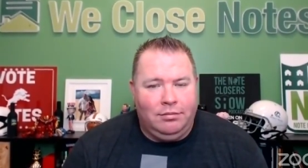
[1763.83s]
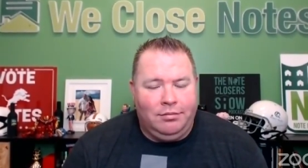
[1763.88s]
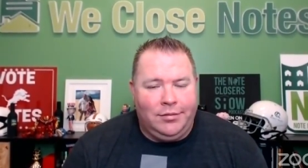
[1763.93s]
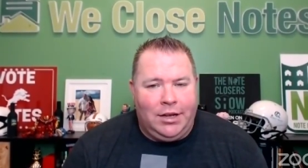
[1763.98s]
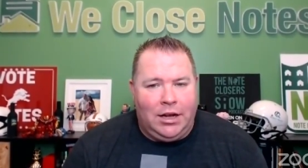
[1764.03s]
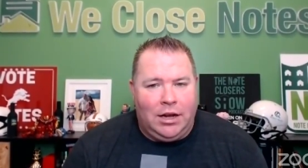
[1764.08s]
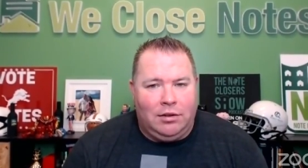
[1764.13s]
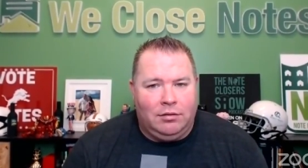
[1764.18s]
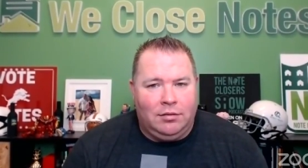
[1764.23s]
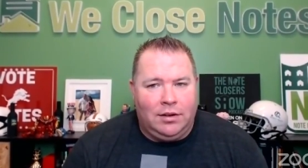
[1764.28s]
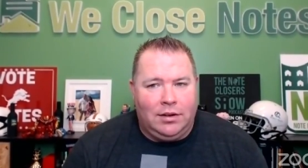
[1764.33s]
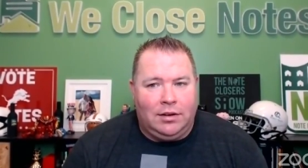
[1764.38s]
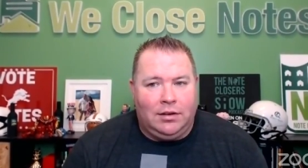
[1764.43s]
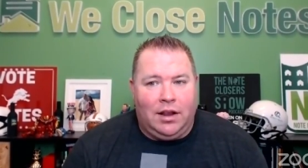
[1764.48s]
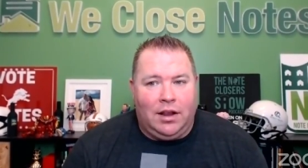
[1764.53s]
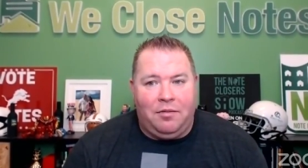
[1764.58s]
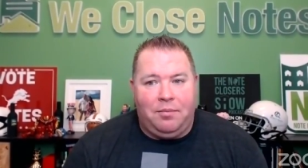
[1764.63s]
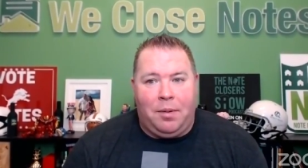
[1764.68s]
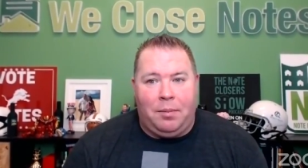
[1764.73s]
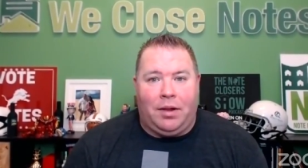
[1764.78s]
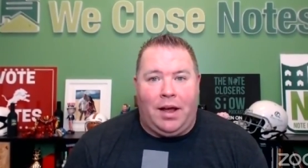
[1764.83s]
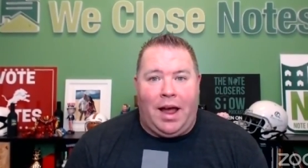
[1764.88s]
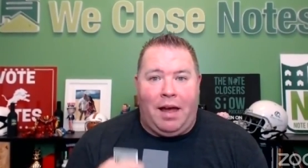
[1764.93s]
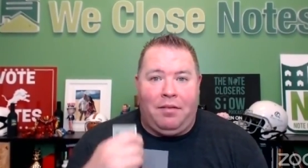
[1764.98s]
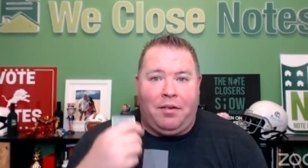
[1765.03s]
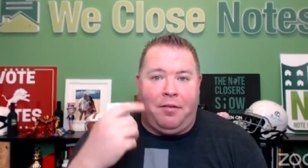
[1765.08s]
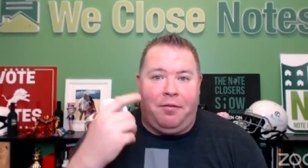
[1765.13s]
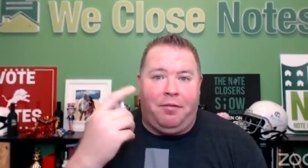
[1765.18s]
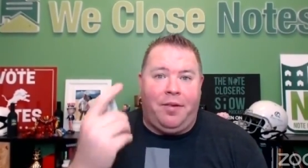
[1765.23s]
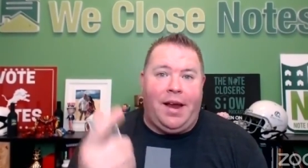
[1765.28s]
you know, a lot of people
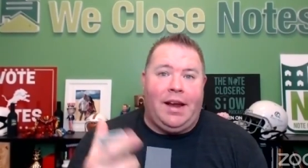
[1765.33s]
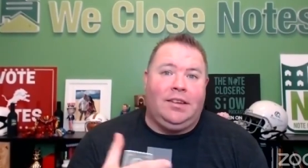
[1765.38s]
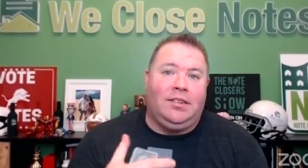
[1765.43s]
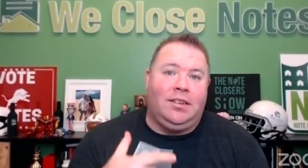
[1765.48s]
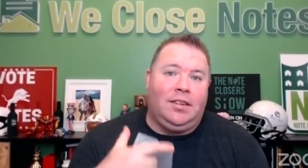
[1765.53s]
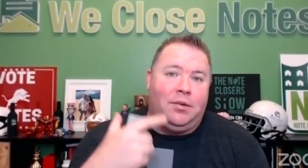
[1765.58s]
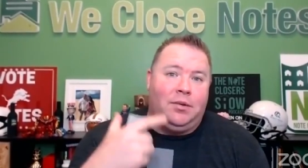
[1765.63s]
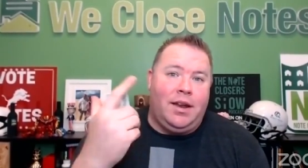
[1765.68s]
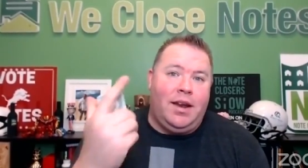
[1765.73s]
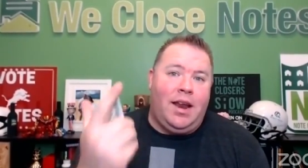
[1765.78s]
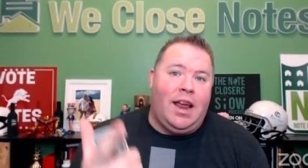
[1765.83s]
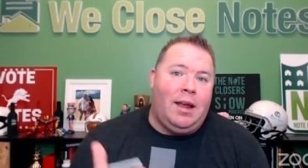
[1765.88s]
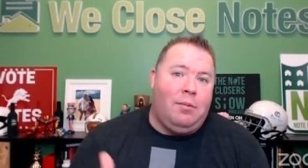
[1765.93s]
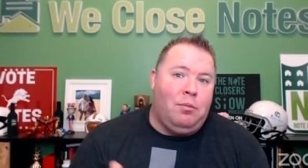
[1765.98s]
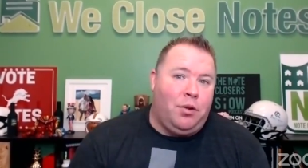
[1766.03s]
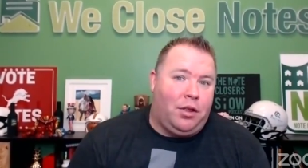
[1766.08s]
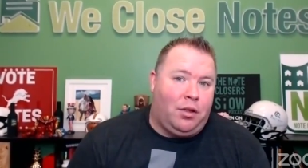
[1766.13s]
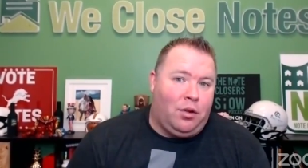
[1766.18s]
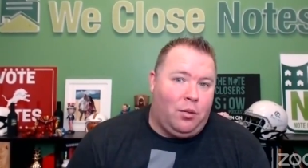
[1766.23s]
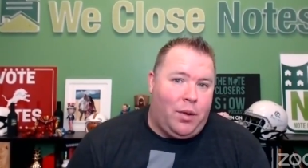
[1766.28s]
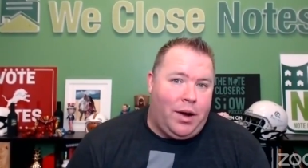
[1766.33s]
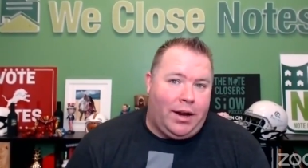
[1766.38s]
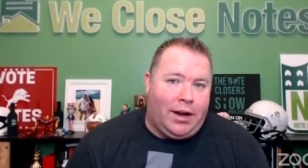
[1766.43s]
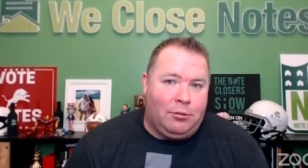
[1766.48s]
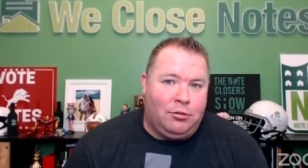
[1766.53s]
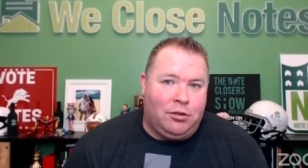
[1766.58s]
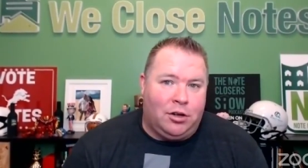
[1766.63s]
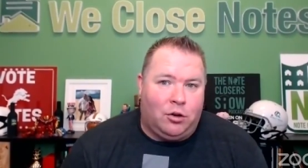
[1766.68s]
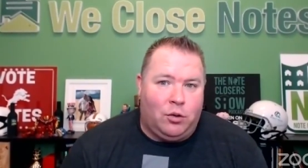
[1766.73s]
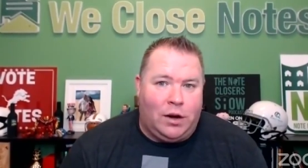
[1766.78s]
have a face and the name with when it
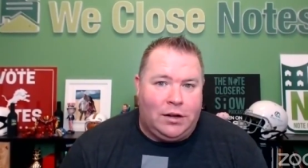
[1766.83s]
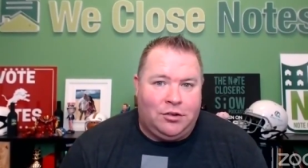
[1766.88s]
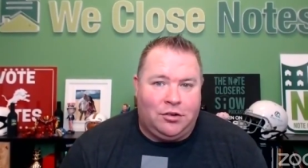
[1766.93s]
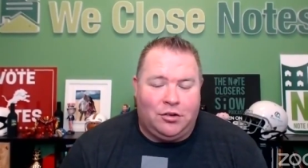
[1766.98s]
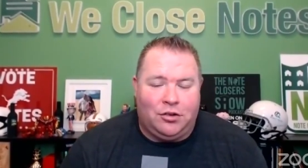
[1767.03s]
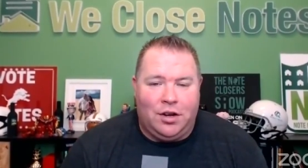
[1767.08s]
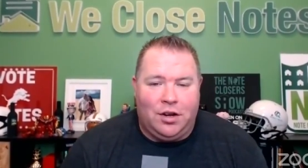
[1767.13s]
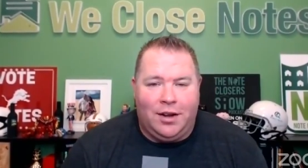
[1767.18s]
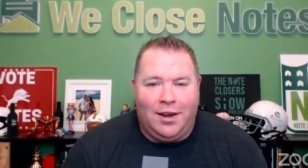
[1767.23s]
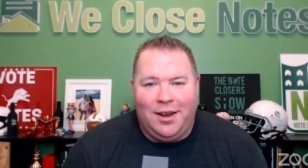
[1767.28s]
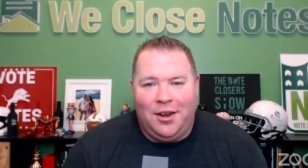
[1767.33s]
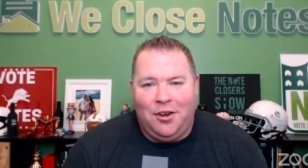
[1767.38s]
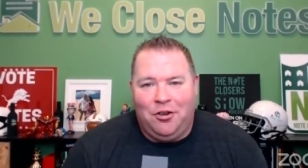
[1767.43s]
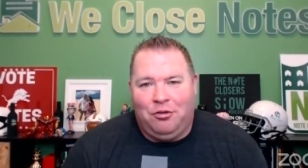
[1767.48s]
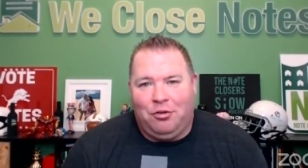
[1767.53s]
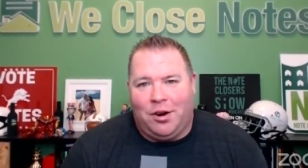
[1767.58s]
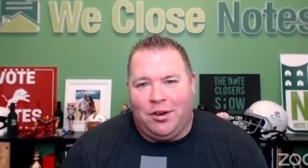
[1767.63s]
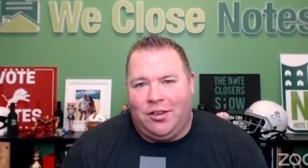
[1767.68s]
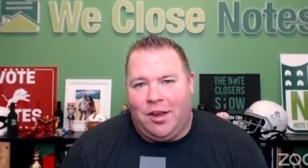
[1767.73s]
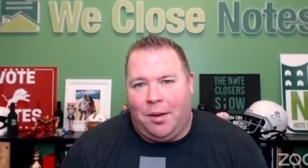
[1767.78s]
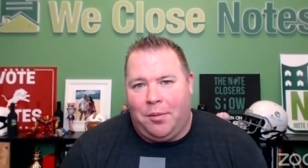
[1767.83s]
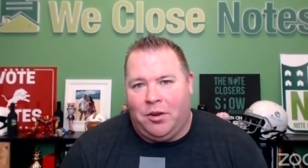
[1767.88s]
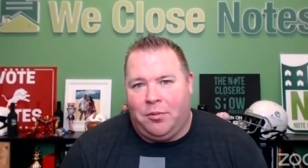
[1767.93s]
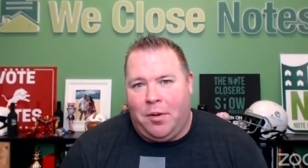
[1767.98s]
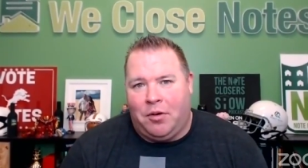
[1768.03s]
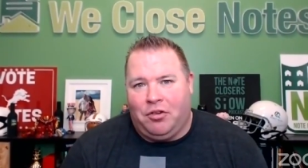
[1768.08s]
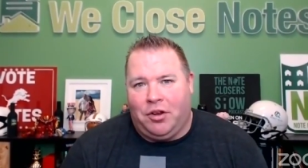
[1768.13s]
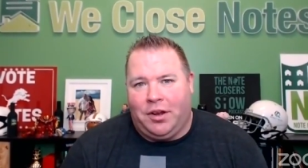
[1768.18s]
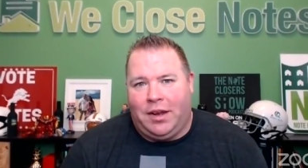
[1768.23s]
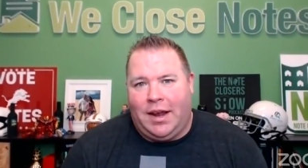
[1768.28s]
comes to Quest Trust Company,
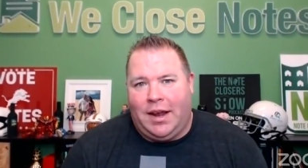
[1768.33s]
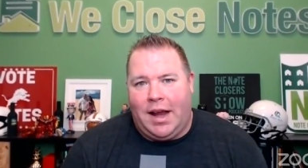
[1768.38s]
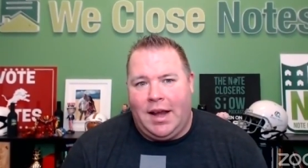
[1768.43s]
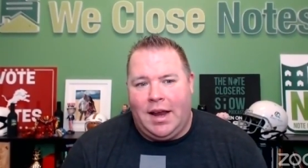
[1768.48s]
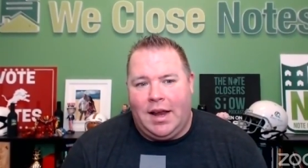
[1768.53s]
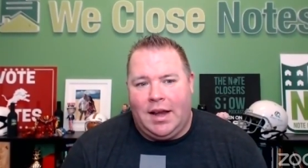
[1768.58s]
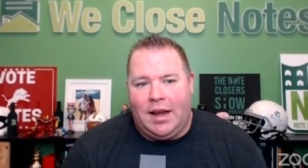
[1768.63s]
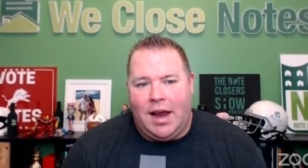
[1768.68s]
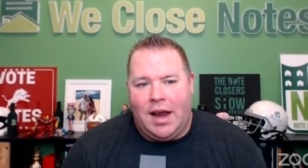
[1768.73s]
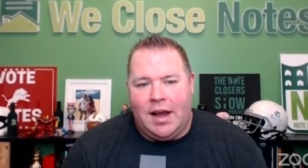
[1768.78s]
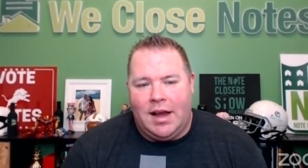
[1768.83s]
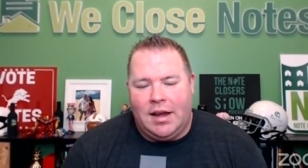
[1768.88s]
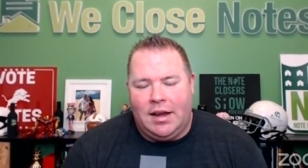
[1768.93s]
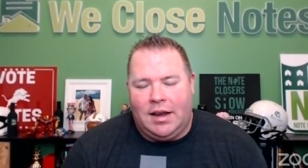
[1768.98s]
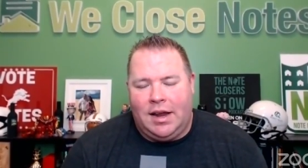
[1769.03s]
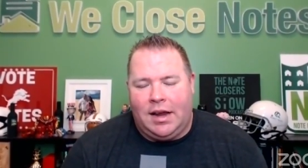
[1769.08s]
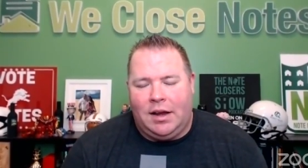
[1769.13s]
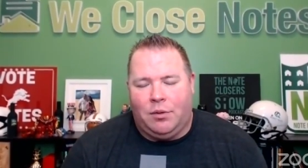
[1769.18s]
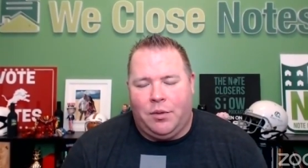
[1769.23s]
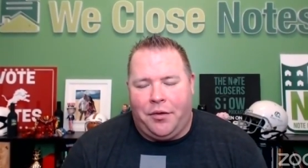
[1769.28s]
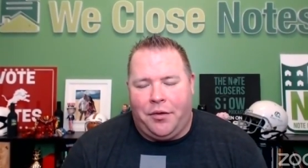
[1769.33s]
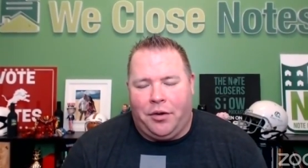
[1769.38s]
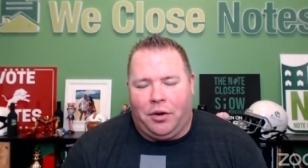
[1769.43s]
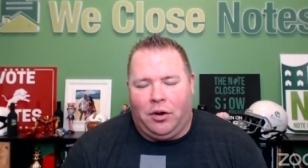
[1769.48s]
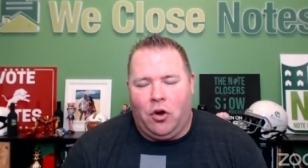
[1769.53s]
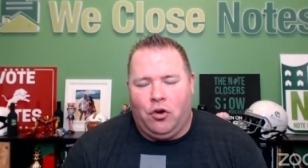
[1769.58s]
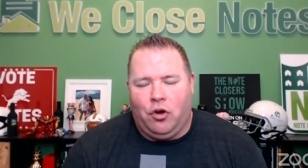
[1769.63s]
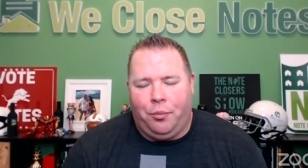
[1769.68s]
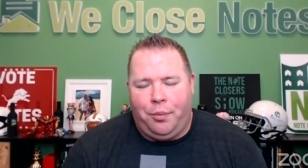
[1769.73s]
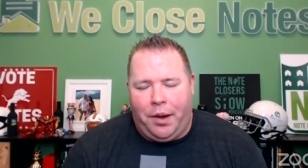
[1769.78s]
especially Katie and, and Keaton when they're
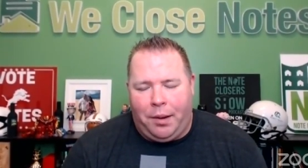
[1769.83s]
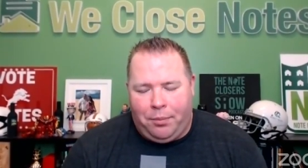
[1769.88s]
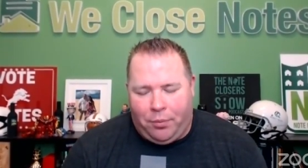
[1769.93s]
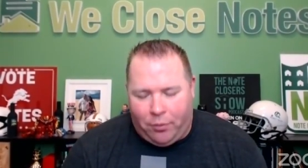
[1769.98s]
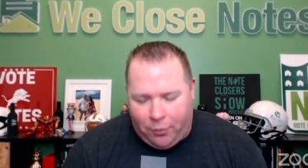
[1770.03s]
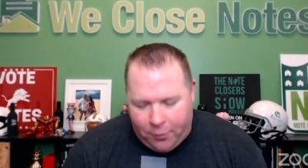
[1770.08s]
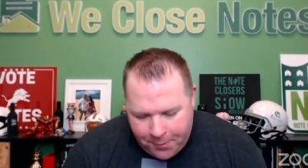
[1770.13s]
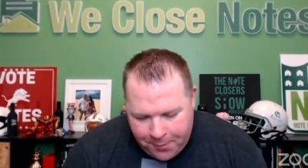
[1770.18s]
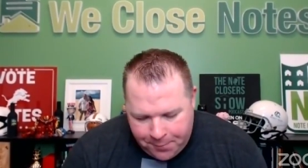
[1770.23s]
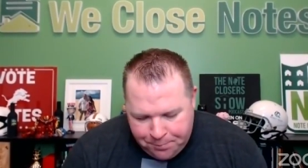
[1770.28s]
local people.